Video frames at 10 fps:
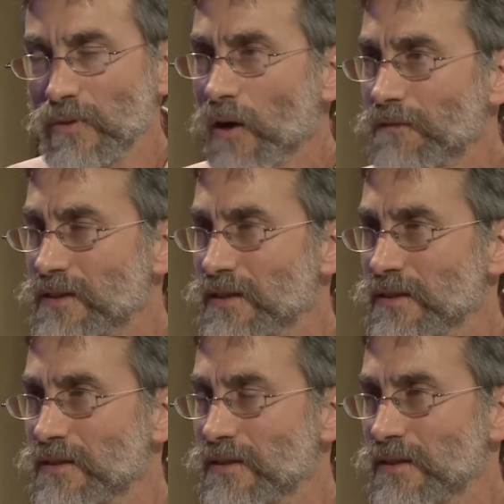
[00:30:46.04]

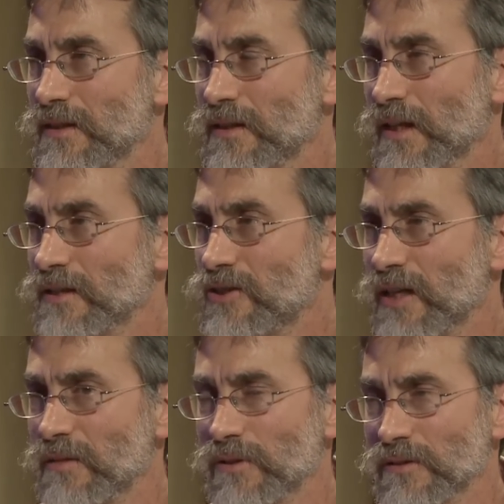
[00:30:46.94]
offices and
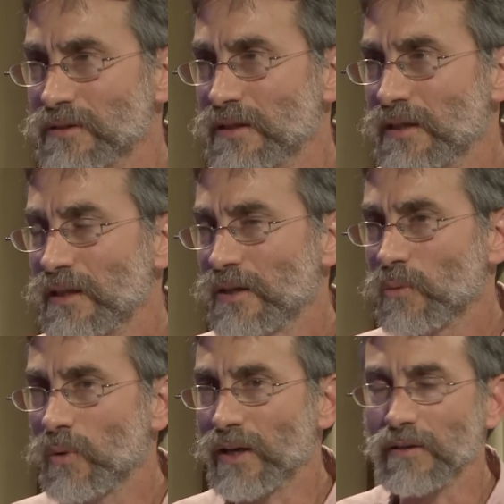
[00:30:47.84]
chambers
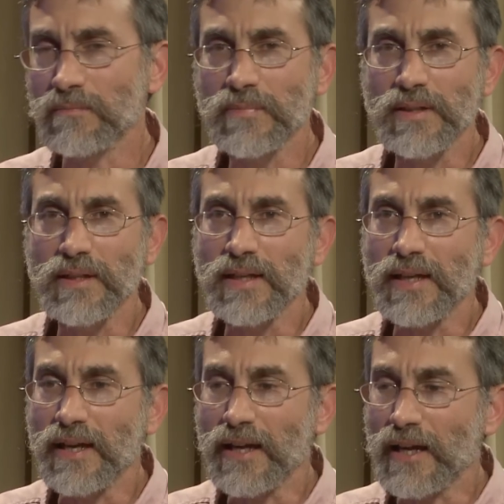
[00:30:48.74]
where
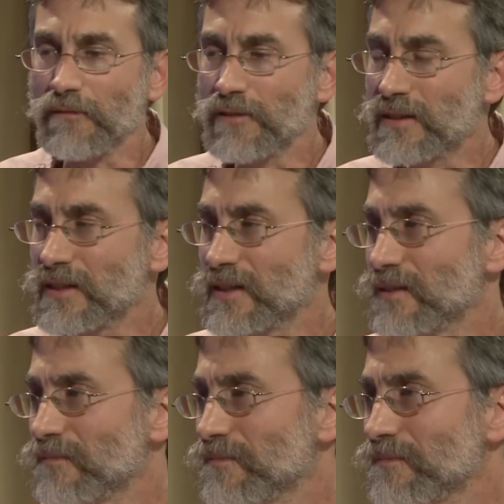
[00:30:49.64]

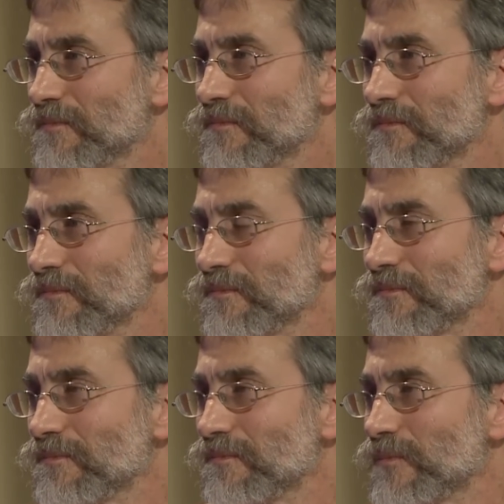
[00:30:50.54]
everything
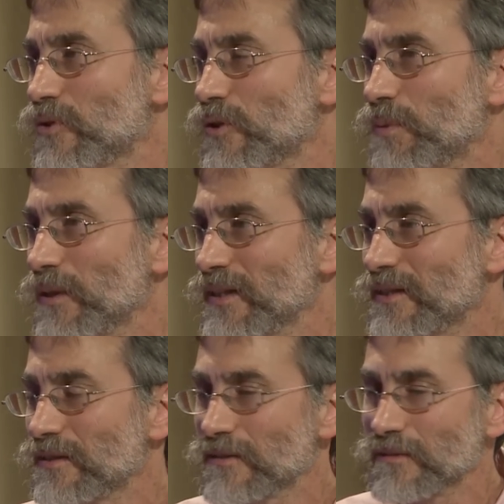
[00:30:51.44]
took
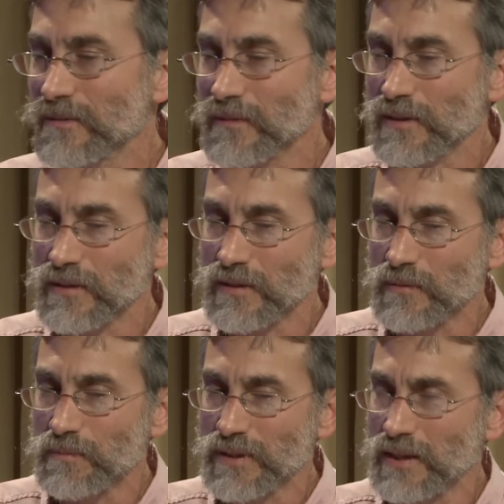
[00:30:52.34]
place
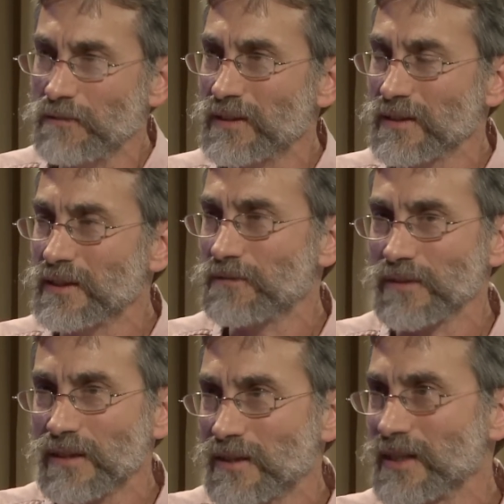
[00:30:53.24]
specific to
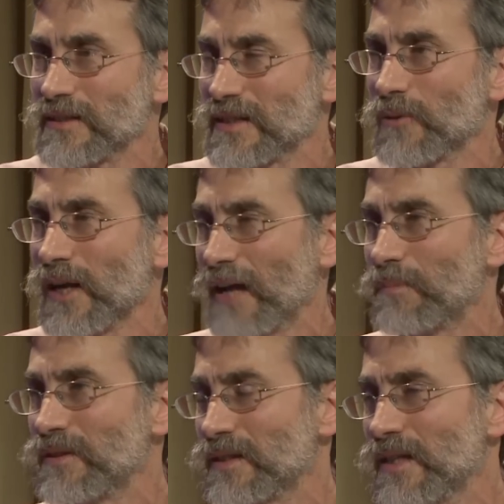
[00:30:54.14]
different things that were
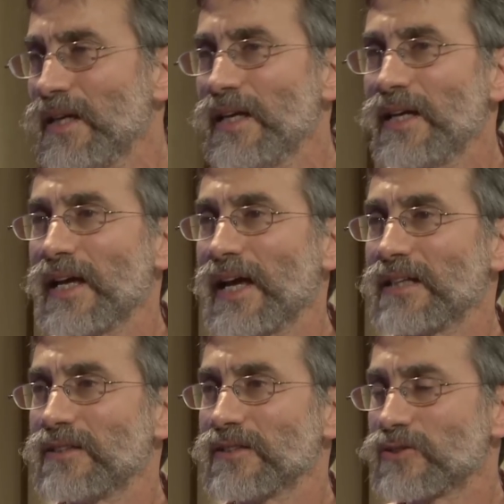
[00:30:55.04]
happening.
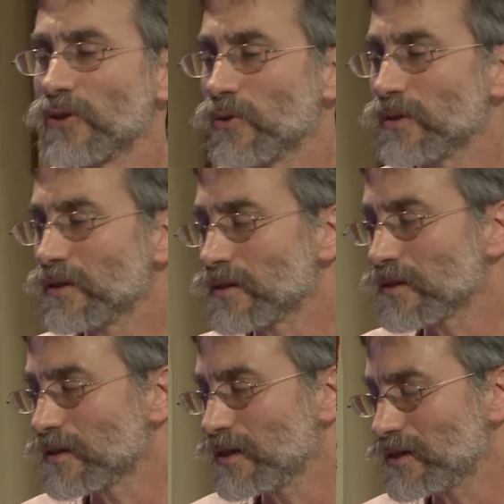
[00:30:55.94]
And so
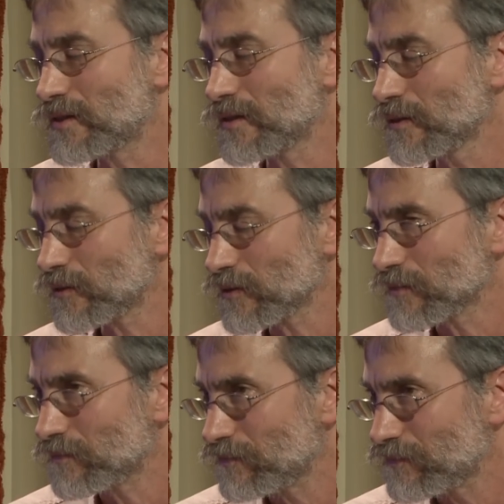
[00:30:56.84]
this
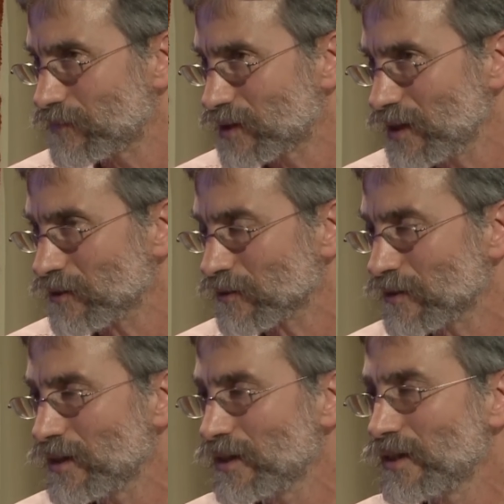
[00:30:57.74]
little seal
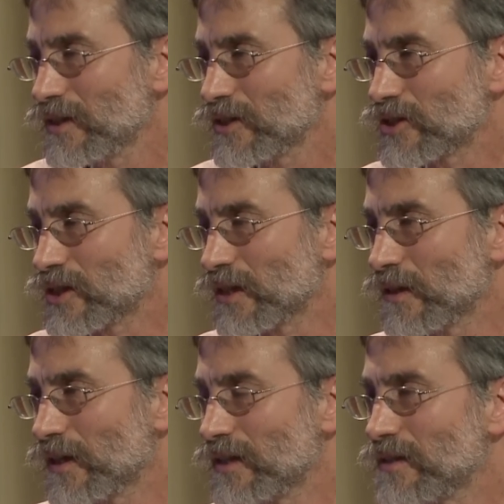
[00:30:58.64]
shed
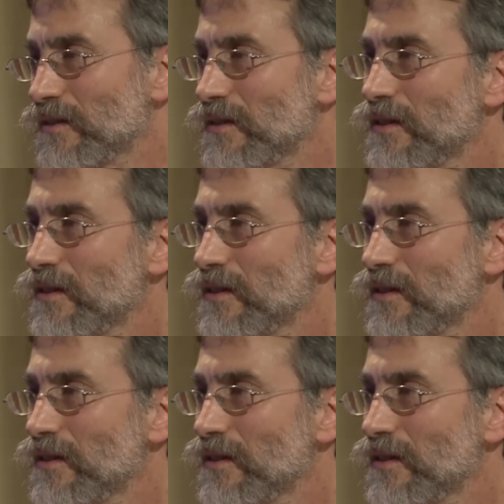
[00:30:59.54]
light